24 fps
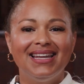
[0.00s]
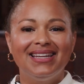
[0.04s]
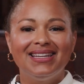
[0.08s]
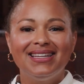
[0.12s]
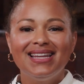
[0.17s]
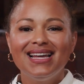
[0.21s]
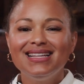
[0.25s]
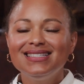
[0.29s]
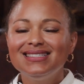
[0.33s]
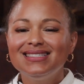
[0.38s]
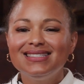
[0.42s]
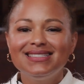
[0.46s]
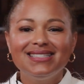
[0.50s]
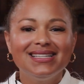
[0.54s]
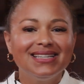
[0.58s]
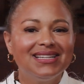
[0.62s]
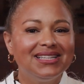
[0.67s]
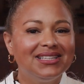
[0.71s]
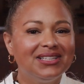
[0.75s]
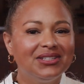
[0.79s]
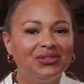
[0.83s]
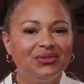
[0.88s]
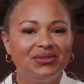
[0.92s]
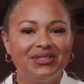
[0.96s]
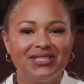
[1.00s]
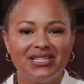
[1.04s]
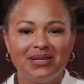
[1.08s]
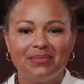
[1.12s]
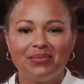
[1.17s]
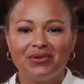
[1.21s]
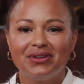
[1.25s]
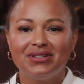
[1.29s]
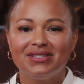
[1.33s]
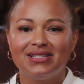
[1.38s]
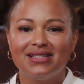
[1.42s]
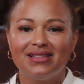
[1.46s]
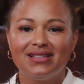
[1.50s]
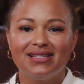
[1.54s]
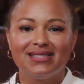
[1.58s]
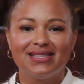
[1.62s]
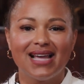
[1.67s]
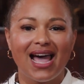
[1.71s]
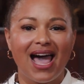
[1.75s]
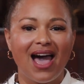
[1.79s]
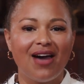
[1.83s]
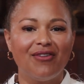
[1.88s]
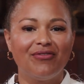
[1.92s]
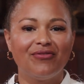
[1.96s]
Let's dig a little deeper into this
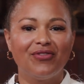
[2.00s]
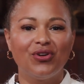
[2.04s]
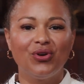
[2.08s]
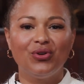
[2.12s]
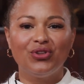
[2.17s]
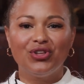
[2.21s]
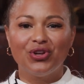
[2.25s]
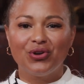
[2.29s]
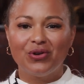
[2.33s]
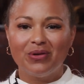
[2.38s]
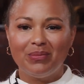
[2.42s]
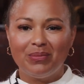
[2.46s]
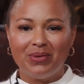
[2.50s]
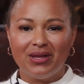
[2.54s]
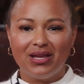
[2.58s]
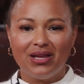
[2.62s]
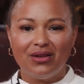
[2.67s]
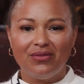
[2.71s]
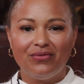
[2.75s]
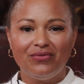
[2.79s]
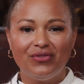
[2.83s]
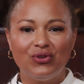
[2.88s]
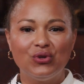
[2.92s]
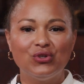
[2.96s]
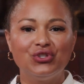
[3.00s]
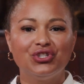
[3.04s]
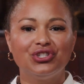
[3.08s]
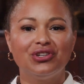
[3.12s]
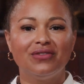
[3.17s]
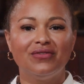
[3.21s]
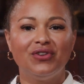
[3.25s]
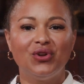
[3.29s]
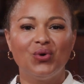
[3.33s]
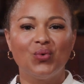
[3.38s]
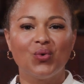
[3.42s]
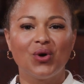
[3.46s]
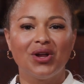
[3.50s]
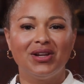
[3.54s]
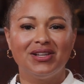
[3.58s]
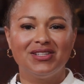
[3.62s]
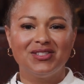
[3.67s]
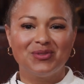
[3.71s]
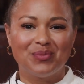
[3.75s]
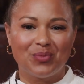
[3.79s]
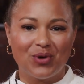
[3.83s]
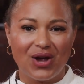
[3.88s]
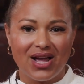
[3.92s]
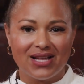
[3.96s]
Afro-European fusion of New
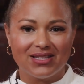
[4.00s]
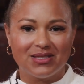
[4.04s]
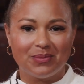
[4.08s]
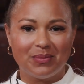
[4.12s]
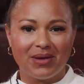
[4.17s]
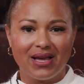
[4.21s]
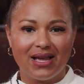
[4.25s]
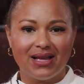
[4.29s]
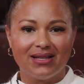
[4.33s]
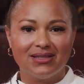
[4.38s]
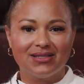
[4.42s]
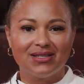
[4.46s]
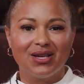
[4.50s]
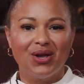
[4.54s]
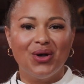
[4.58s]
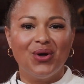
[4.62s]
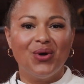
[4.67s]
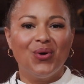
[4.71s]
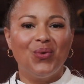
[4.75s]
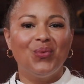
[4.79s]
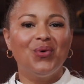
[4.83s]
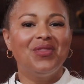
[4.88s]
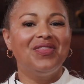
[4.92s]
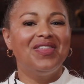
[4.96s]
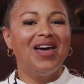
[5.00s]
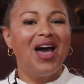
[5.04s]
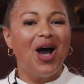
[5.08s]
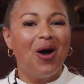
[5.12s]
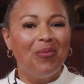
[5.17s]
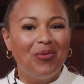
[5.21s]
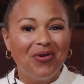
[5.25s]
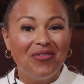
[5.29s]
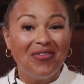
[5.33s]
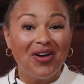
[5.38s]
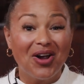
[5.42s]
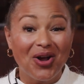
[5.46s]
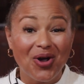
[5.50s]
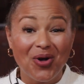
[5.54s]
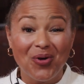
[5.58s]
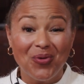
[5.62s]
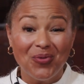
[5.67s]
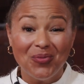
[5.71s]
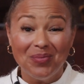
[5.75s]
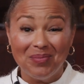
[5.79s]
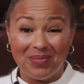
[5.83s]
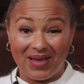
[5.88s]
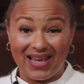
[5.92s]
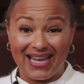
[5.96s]
Orleans brass bands with the help of our
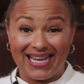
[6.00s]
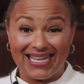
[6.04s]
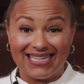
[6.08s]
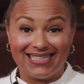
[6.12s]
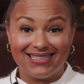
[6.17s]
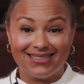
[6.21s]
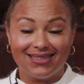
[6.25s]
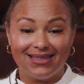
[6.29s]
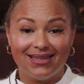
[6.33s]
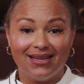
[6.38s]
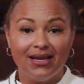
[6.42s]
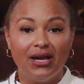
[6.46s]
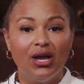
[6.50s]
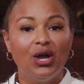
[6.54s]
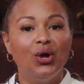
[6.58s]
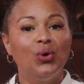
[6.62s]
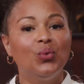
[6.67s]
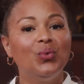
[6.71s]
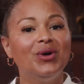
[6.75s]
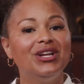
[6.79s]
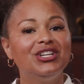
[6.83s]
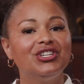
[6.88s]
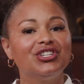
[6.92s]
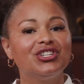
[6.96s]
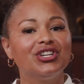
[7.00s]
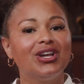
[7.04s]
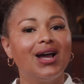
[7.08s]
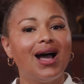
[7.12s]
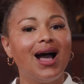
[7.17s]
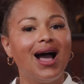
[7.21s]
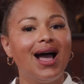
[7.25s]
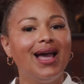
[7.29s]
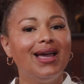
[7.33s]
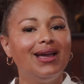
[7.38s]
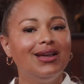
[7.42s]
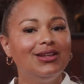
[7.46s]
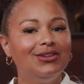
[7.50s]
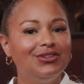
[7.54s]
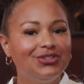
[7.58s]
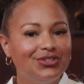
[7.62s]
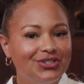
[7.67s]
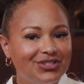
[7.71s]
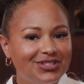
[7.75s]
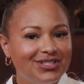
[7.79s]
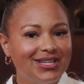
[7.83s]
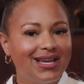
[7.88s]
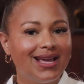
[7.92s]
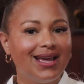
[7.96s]
own band, which I
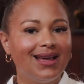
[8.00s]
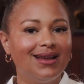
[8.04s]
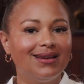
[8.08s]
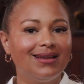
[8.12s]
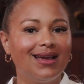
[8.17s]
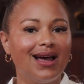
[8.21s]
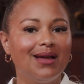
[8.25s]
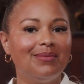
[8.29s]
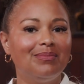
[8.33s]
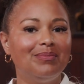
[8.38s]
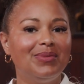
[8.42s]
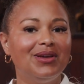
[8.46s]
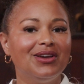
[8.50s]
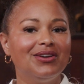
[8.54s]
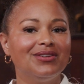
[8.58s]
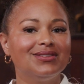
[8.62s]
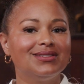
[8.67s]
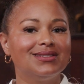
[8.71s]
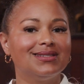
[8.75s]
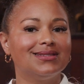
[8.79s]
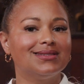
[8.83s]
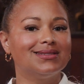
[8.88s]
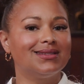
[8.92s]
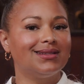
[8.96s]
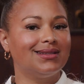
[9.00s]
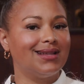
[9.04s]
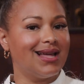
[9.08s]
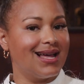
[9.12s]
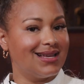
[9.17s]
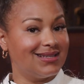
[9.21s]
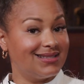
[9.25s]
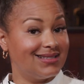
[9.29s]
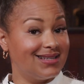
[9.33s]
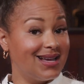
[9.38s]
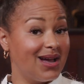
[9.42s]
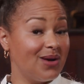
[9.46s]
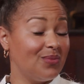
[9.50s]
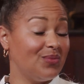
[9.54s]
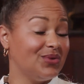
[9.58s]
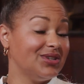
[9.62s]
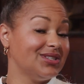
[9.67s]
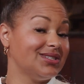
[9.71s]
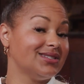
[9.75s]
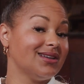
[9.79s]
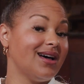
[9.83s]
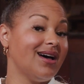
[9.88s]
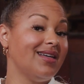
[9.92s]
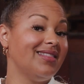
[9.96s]
understand got bigger since the last time we
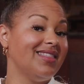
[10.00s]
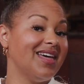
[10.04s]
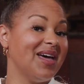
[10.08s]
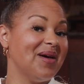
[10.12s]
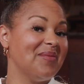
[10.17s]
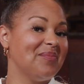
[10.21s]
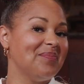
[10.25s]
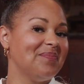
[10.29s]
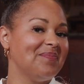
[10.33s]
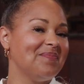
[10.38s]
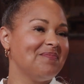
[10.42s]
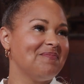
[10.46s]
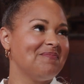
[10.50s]
saw them.